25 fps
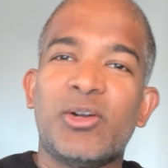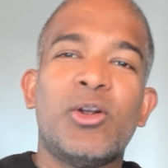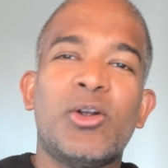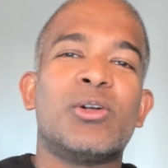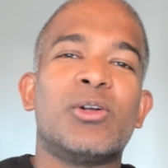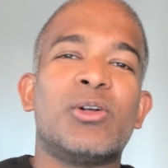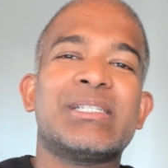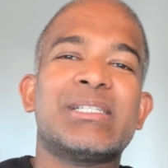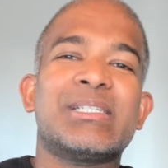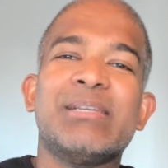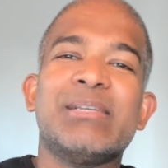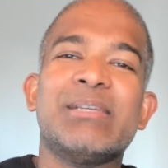
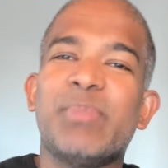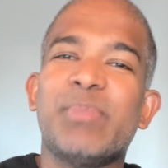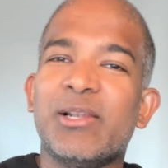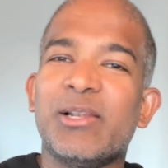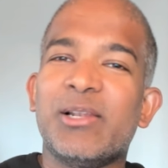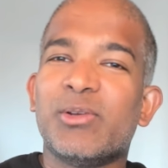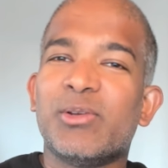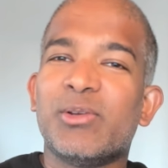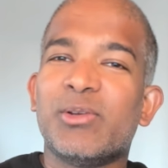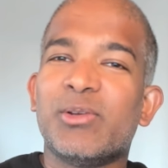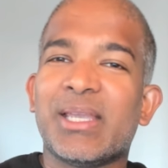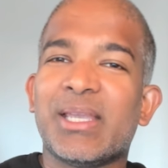or simply
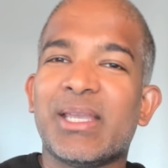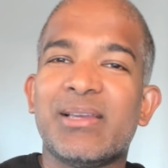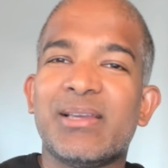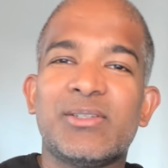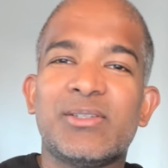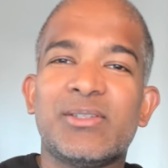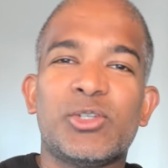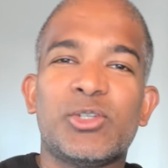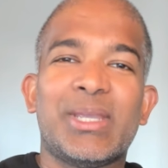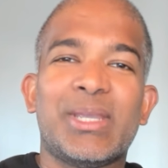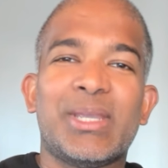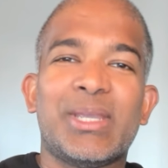looking
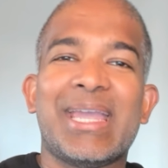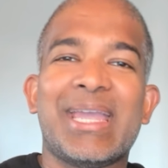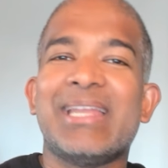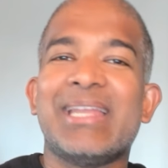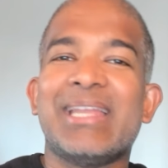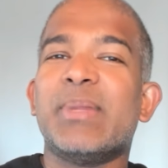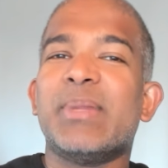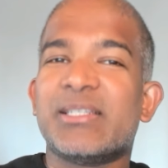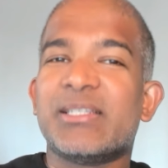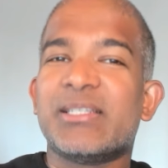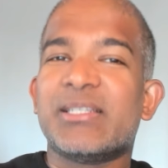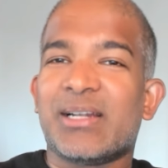to gain a
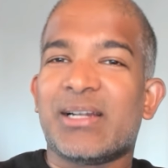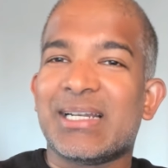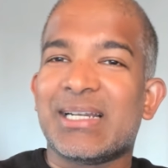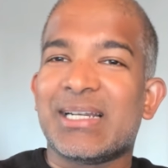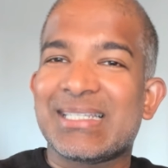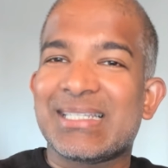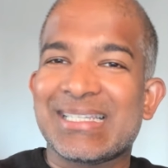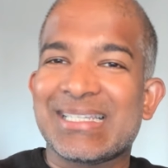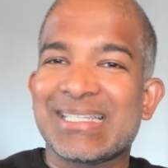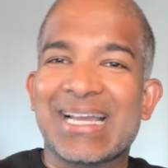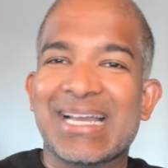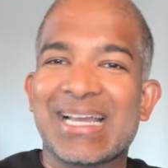better
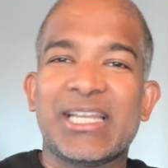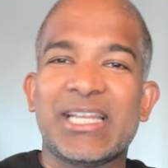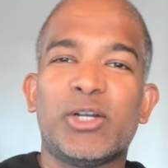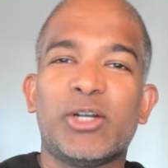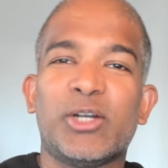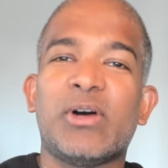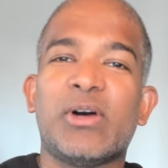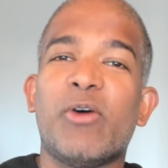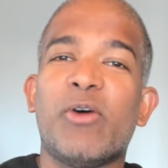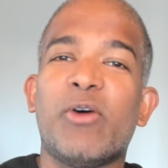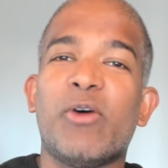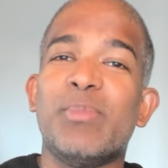understanding
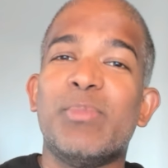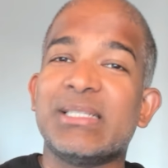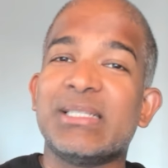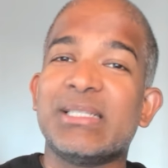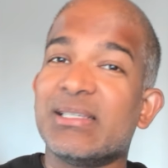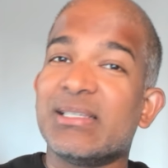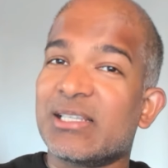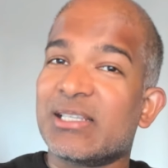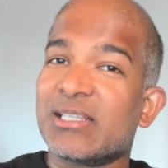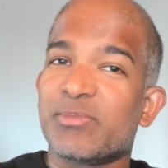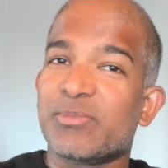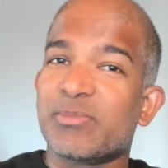of how
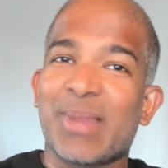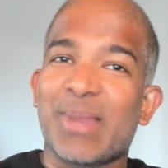businesses